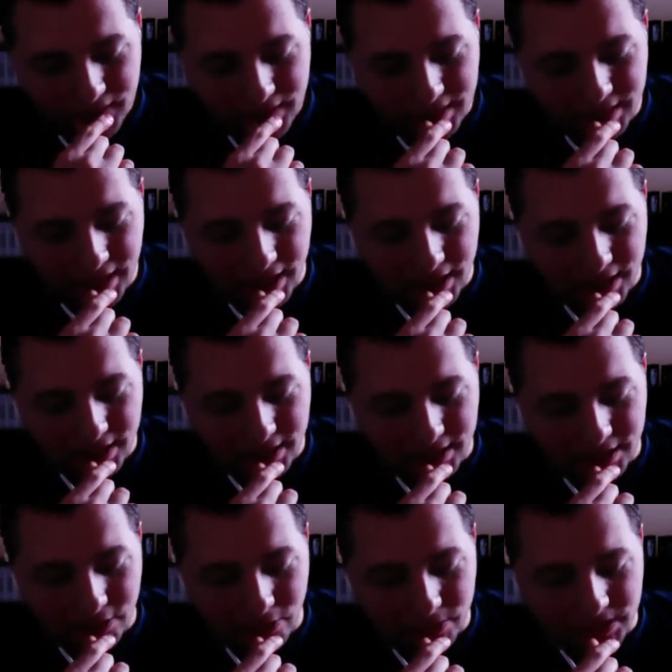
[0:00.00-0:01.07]
that
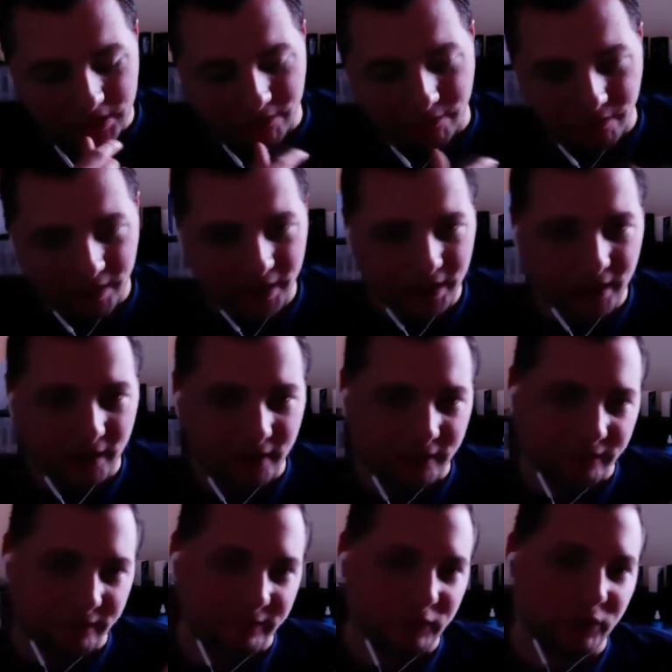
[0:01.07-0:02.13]
they're always afraid
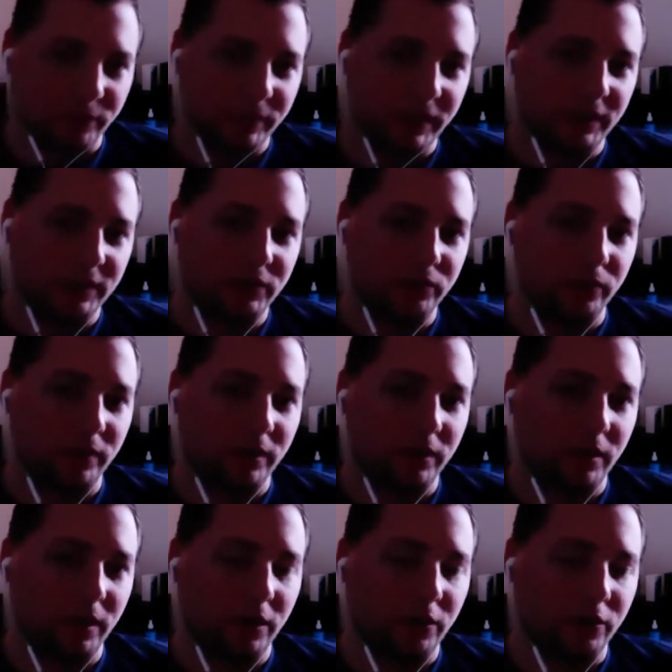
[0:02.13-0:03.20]
of jumping into
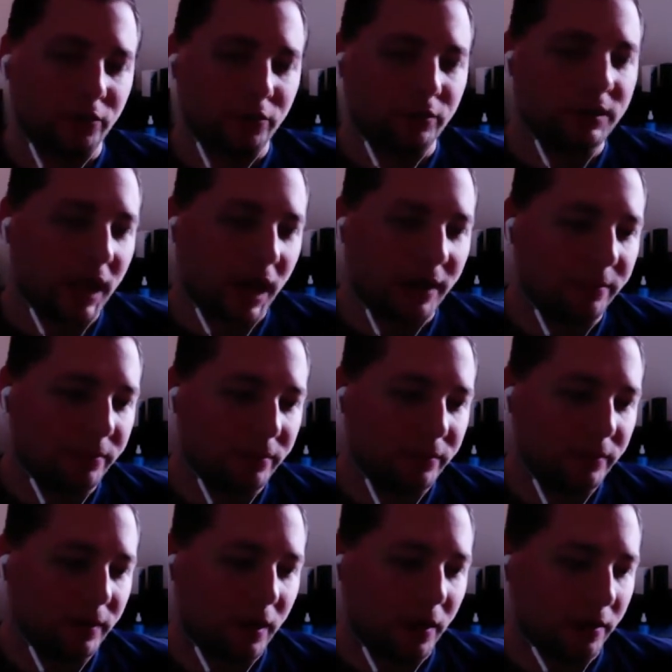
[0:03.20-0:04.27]
a new type
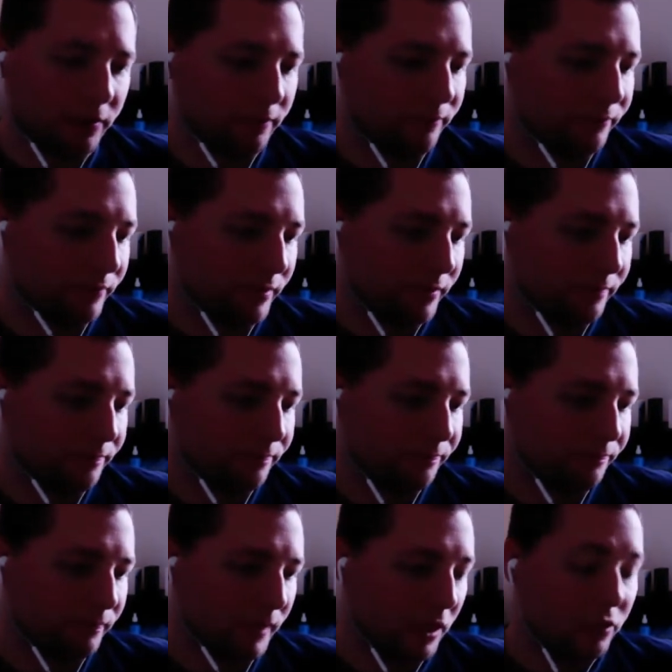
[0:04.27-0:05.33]
of
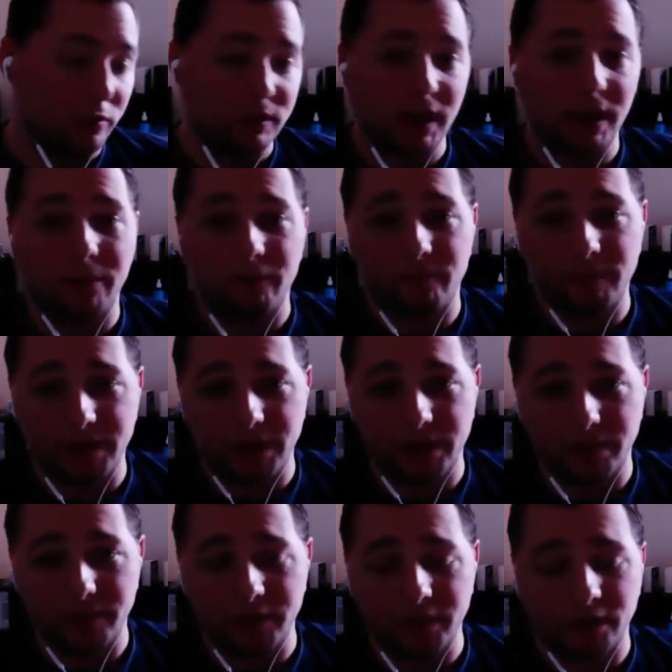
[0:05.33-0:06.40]
medium.
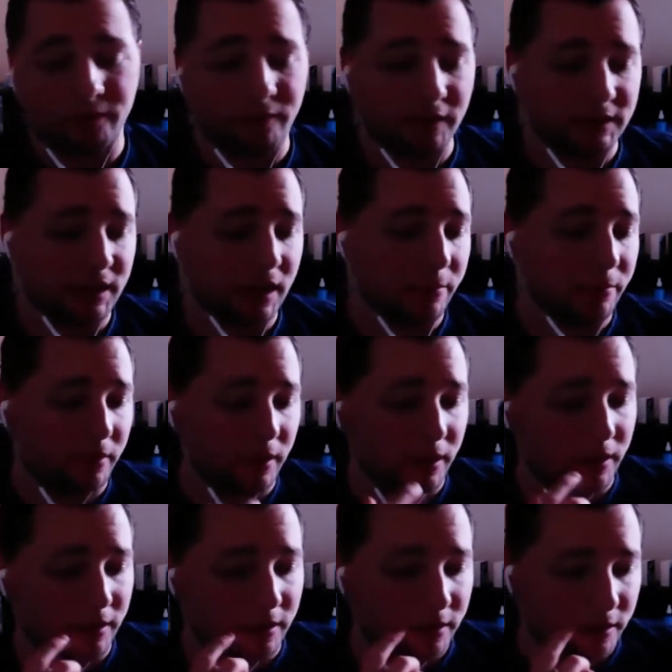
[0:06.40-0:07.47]
For example,
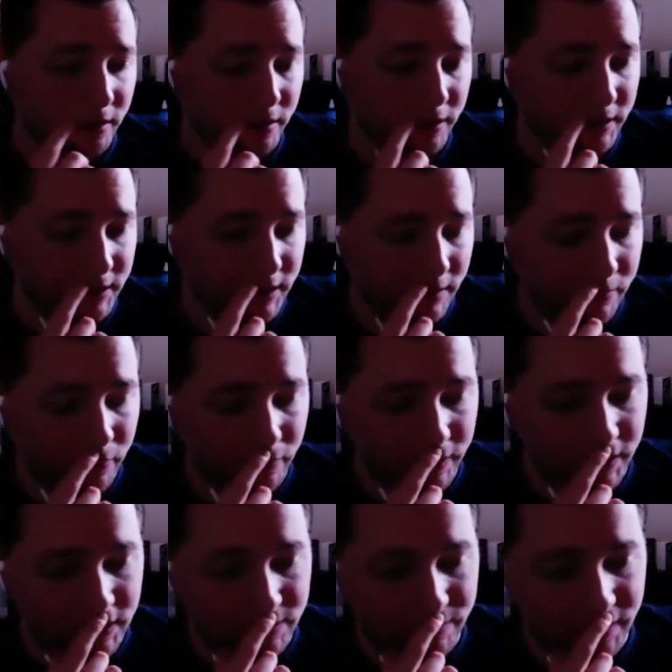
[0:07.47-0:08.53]
a good example
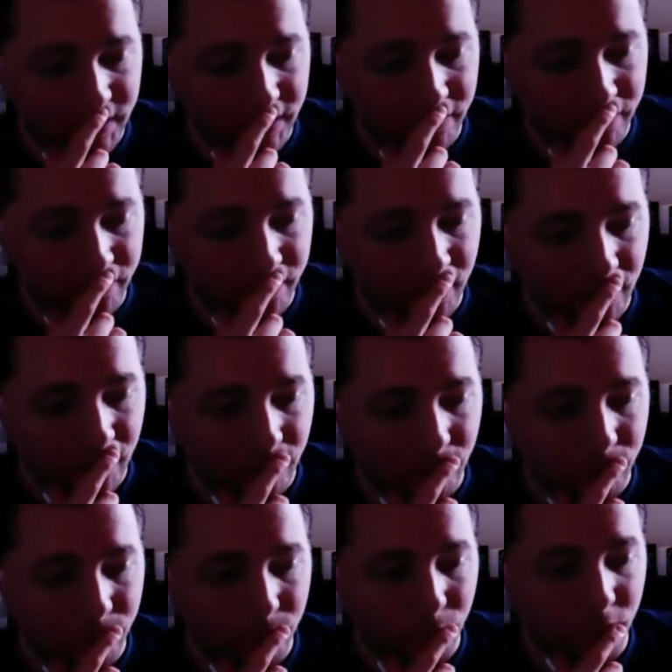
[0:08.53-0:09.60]

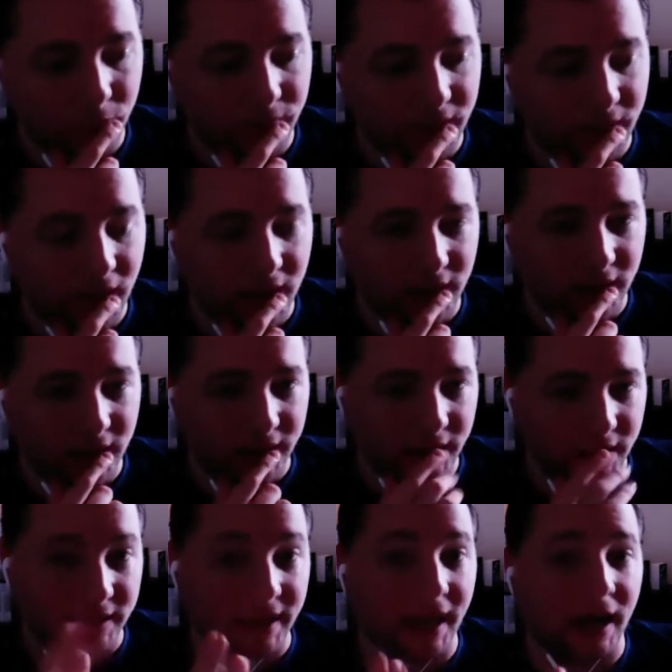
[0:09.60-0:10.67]
would be kind of like
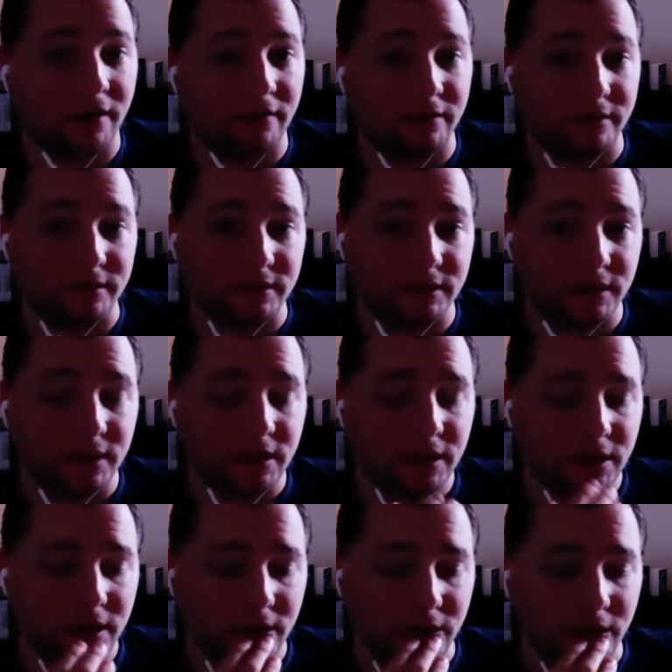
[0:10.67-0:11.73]
the carriers,
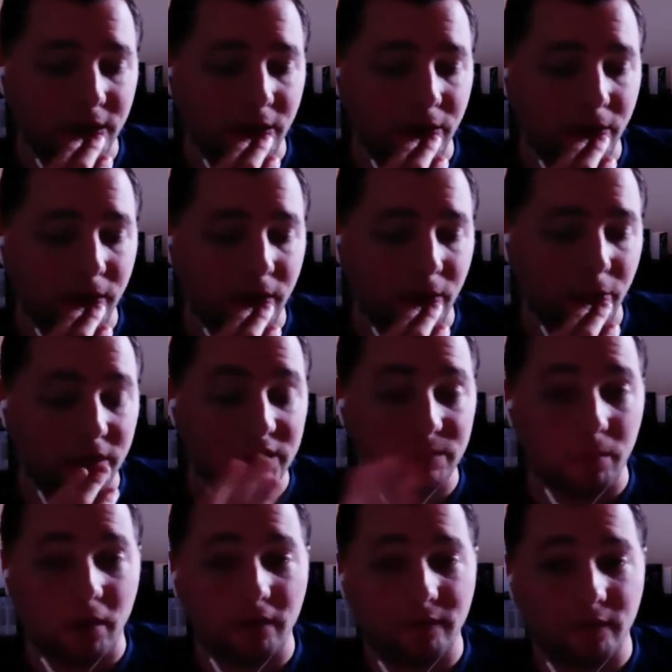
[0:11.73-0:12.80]
with
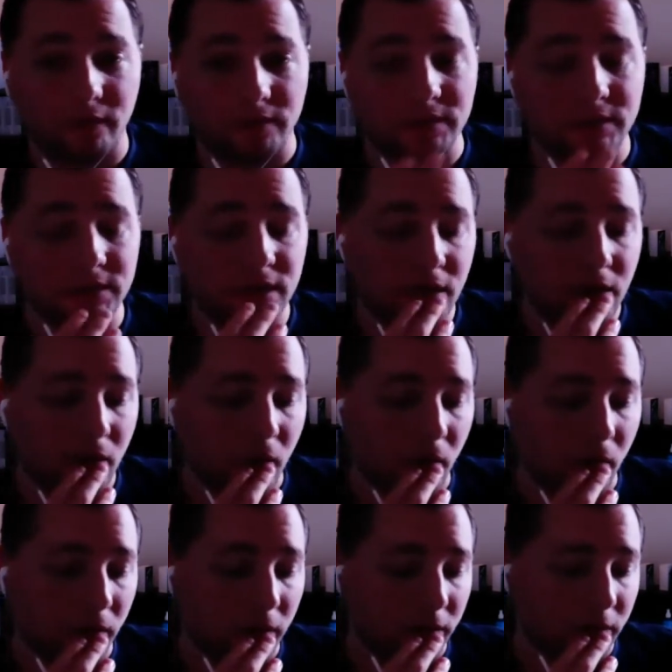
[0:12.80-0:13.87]
smartphones,
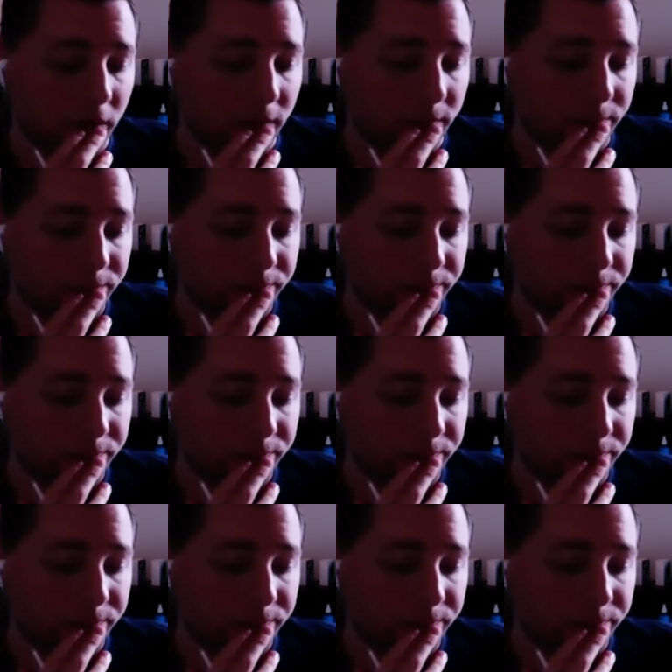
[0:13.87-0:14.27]
or